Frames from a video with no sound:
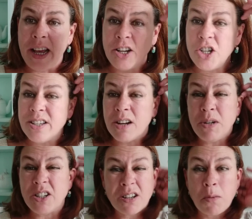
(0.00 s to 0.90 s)
And she said, oh, he's
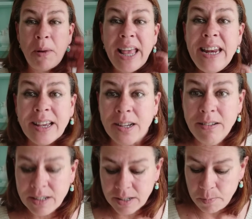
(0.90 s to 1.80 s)
just complaining
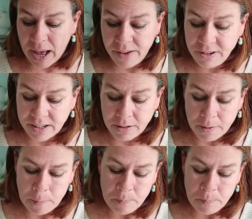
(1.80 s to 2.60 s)
about everything.